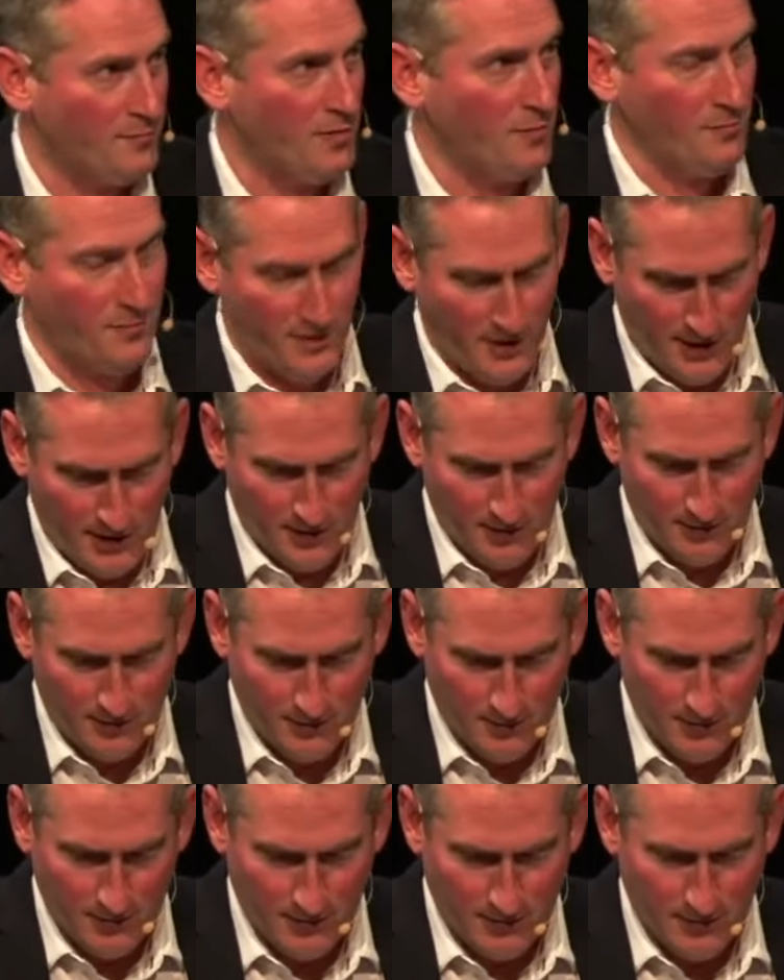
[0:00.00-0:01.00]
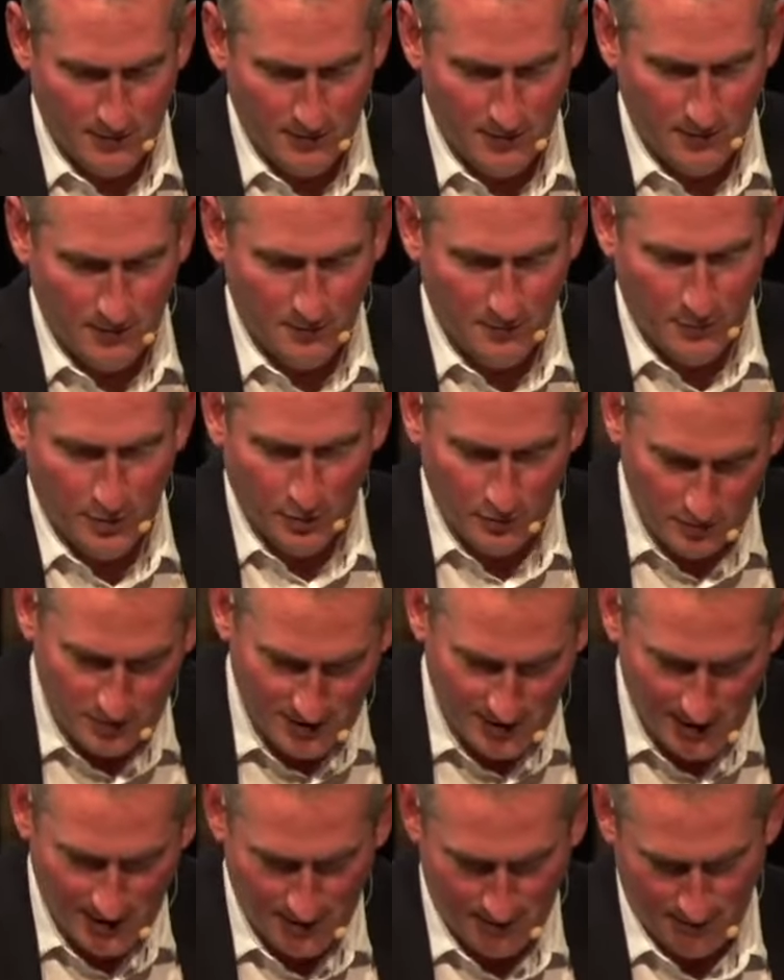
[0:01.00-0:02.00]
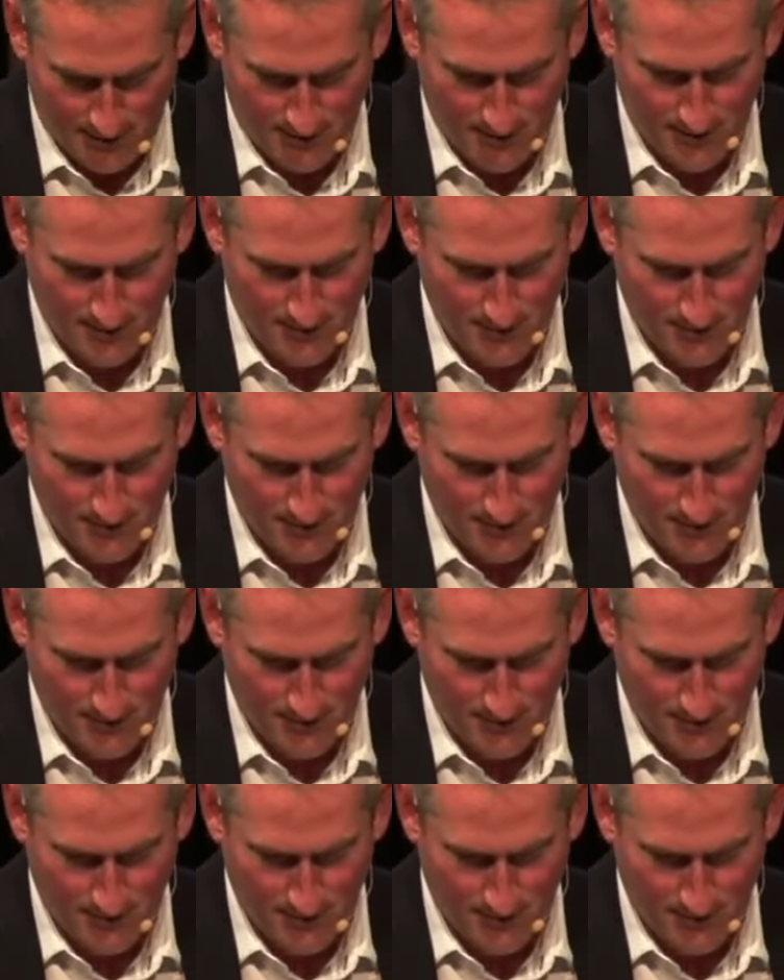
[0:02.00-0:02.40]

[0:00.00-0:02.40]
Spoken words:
but being pulled in.